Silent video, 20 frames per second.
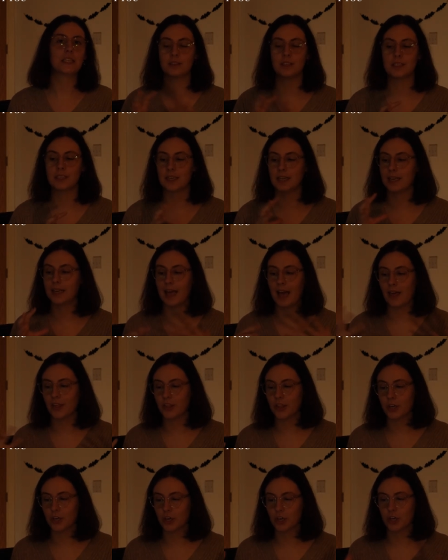
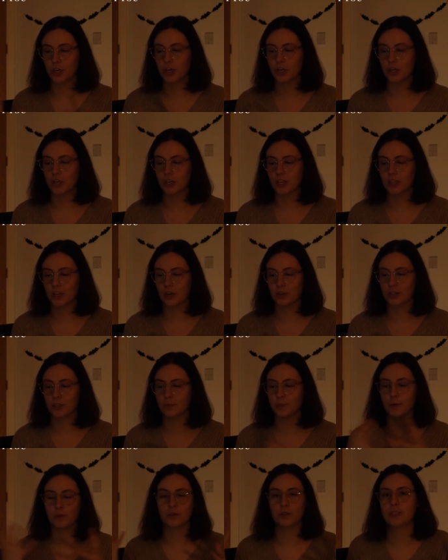together they're
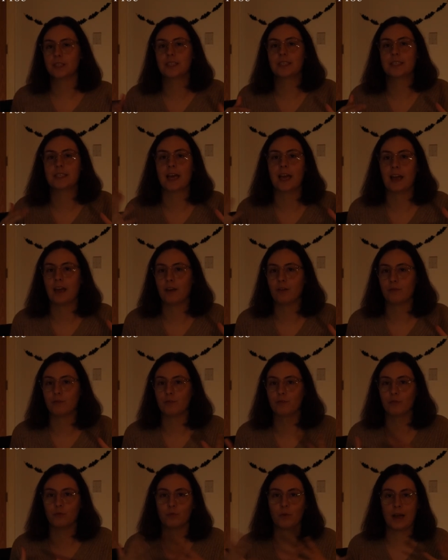supposed to save
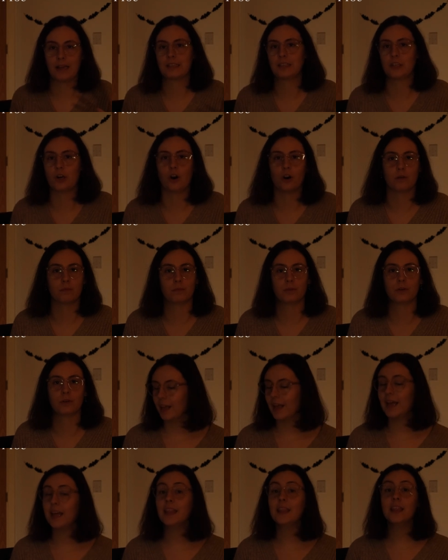West Harbor.
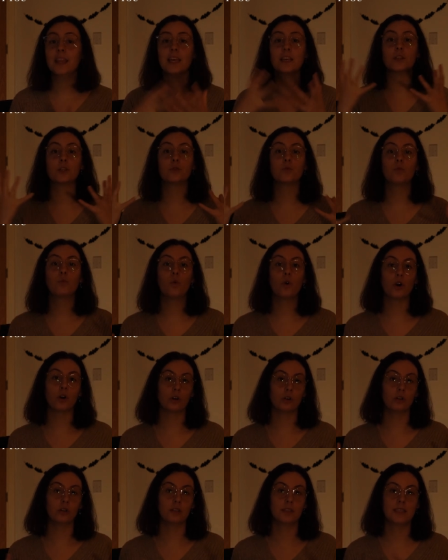In this
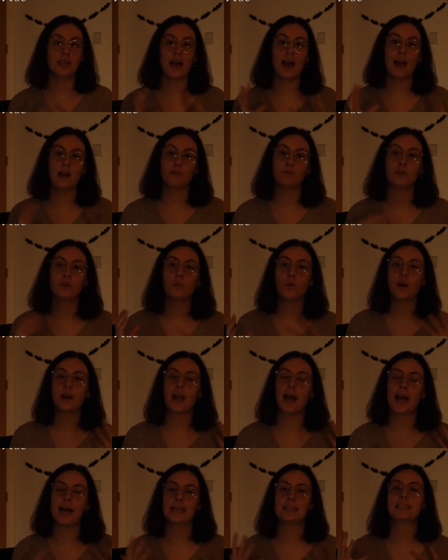world, everyone
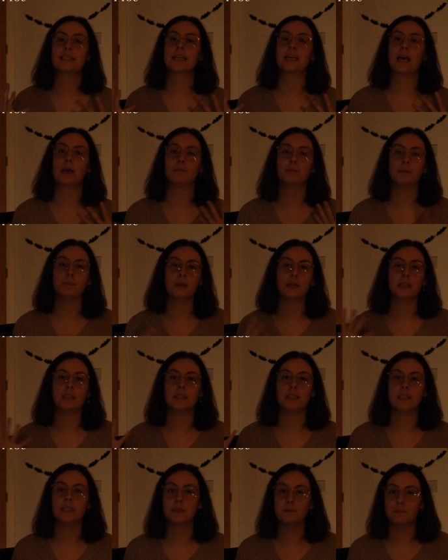has the
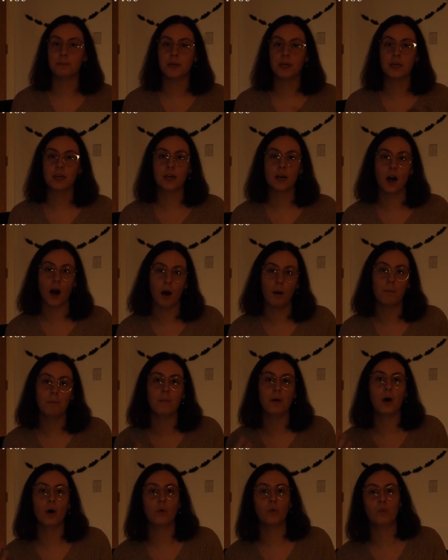capability to
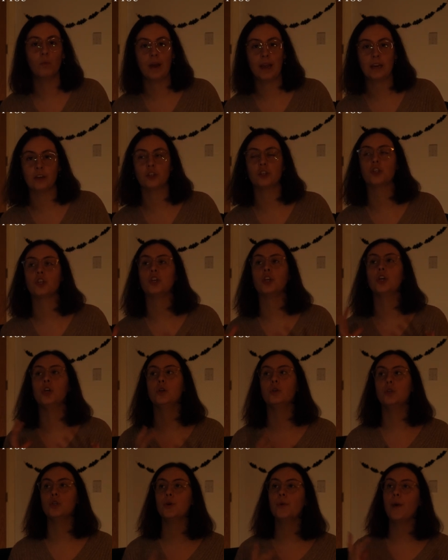become a witch. You
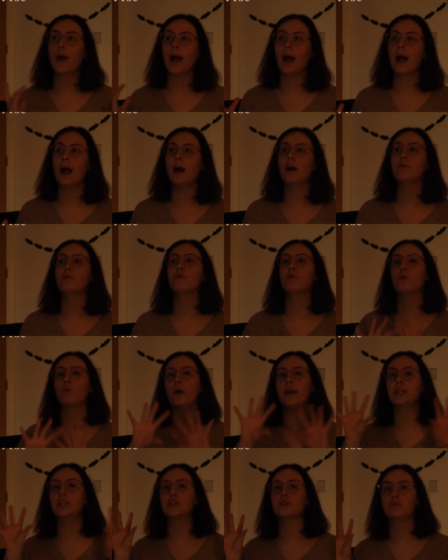do have
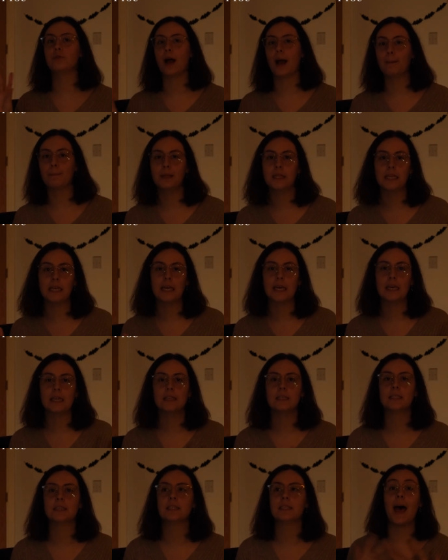witch
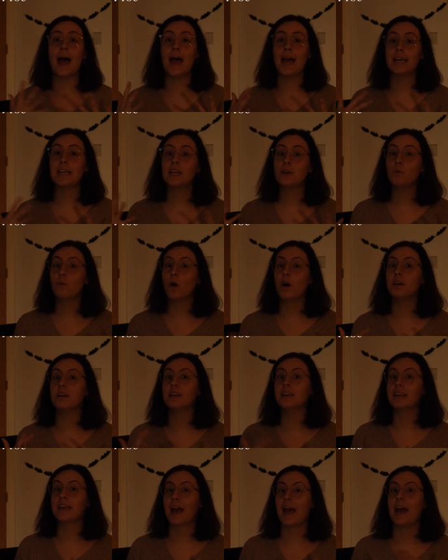families, anyone
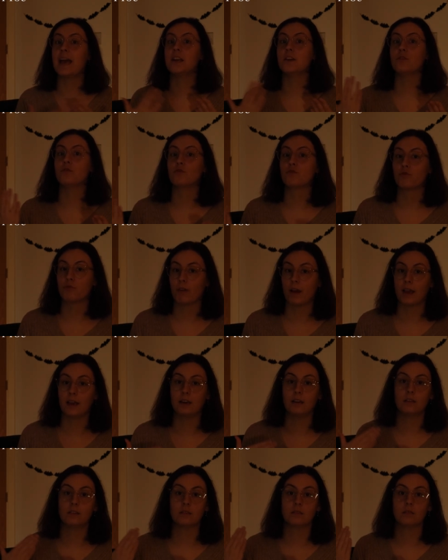can
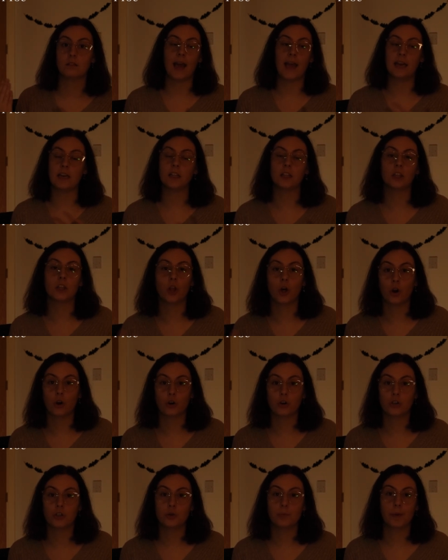train and
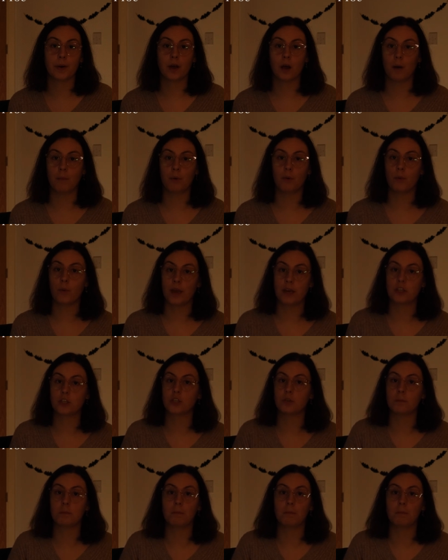learn to become become a witch